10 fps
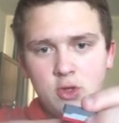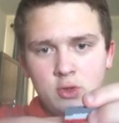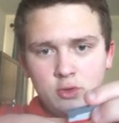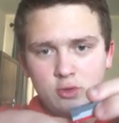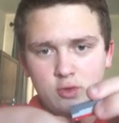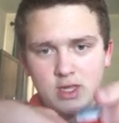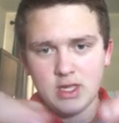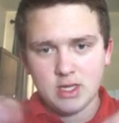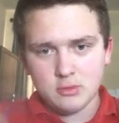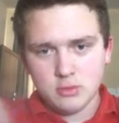So
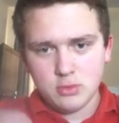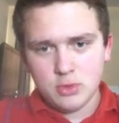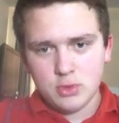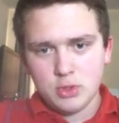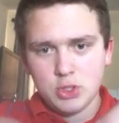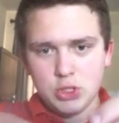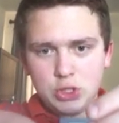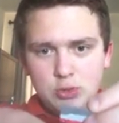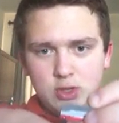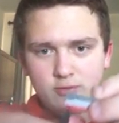now you
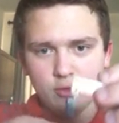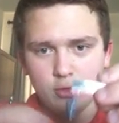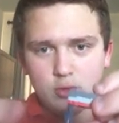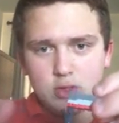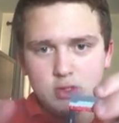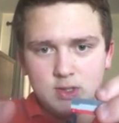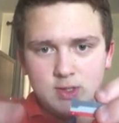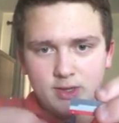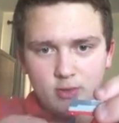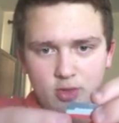have your own
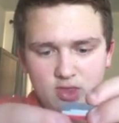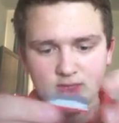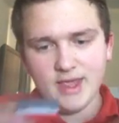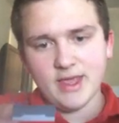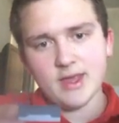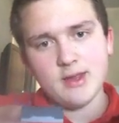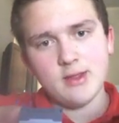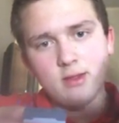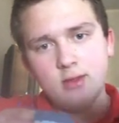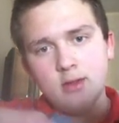little stand.
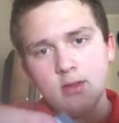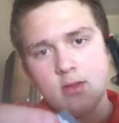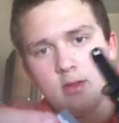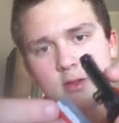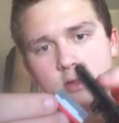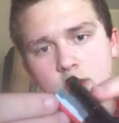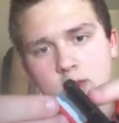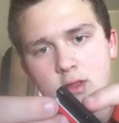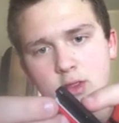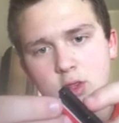
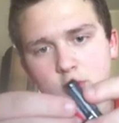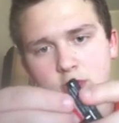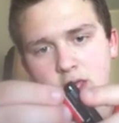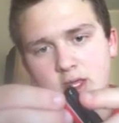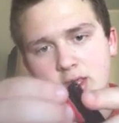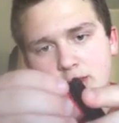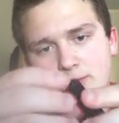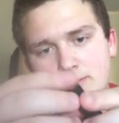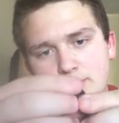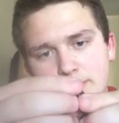You'll take
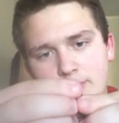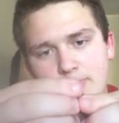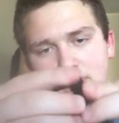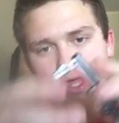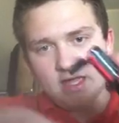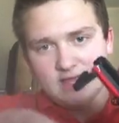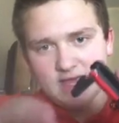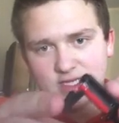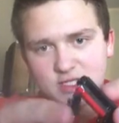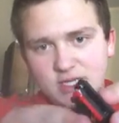it,
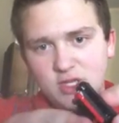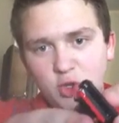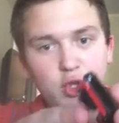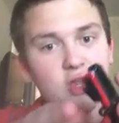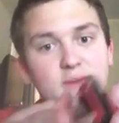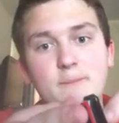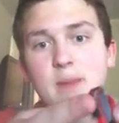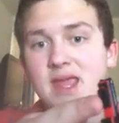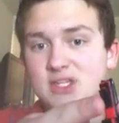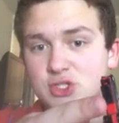attach it into the gun, and
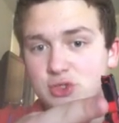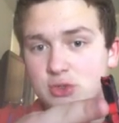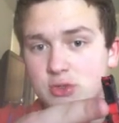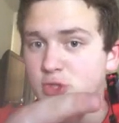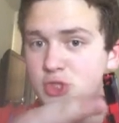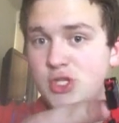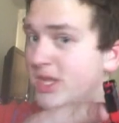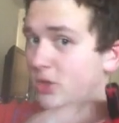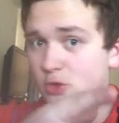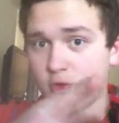make sure to push it in
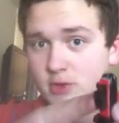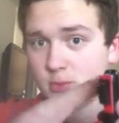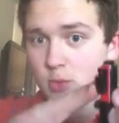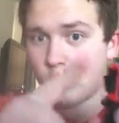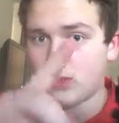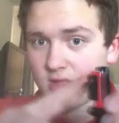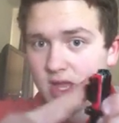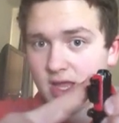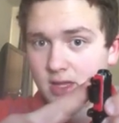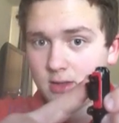or else it won't
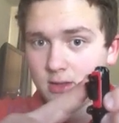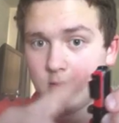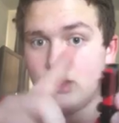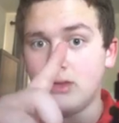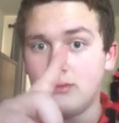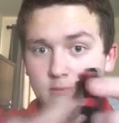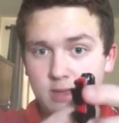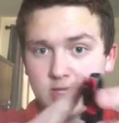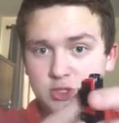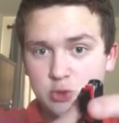stay. Make
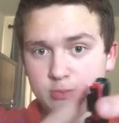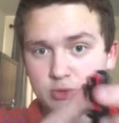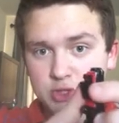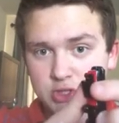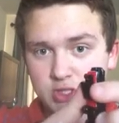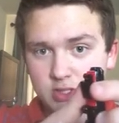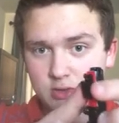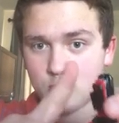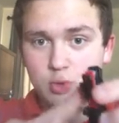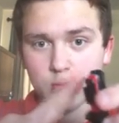sure to push it in
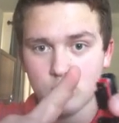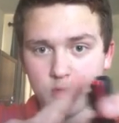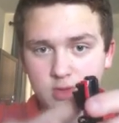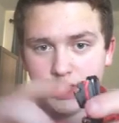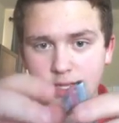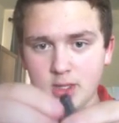or it won't stay.